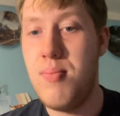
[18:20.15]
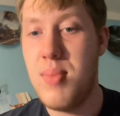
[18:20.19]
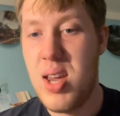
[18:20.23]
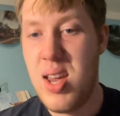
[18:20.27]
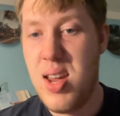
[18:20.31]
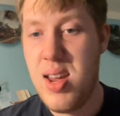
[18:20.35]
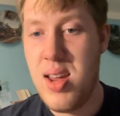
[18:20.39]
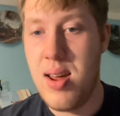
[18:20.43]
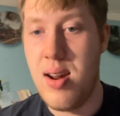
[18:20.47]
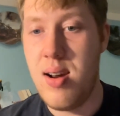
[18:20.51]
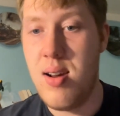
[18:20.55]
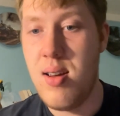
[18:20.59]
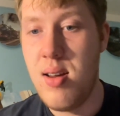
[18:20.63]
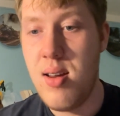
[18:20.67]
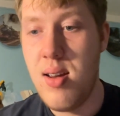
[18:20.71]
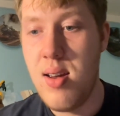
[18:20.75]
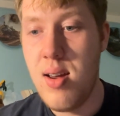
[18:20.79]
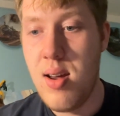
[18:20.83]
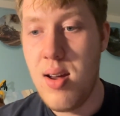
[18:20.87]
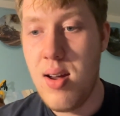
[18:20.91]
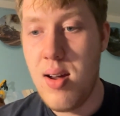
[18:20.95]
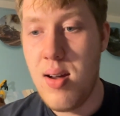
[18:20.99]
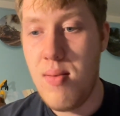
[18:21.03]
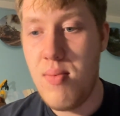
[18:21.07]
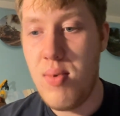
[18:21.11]
in,
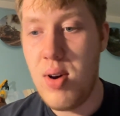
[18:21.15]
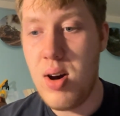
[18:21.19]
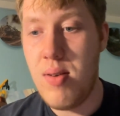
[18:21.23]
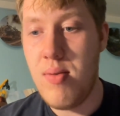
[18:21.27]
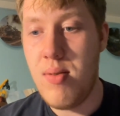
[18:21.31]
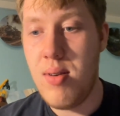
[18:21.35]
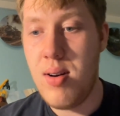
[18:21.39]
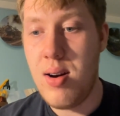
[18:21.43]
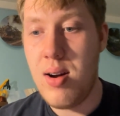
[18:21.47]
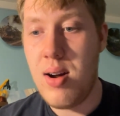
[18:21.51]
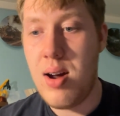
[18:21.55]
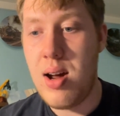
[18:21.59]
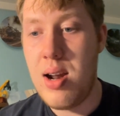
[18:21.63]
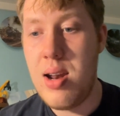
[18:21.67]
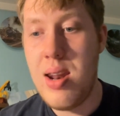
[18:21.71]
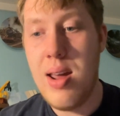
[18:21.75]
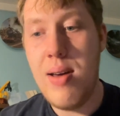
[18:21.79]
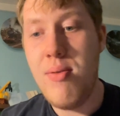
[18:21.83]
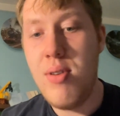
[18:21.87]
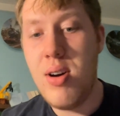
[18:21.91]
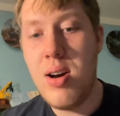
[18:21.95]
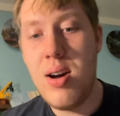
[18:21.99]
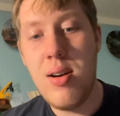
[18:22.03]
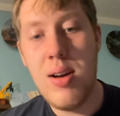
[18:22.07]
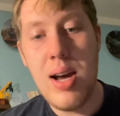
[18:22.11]
but I
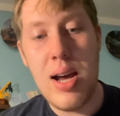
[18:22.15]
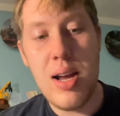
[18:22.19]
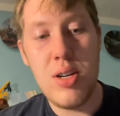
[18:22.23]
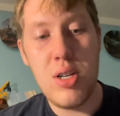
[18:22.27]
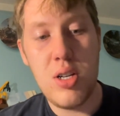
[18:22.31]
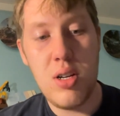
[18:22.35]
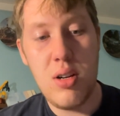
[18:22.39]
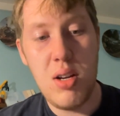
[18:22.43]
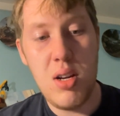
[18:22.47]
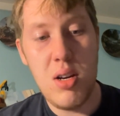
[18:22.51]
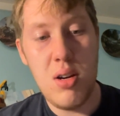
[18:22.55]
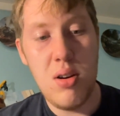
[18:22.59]
never actually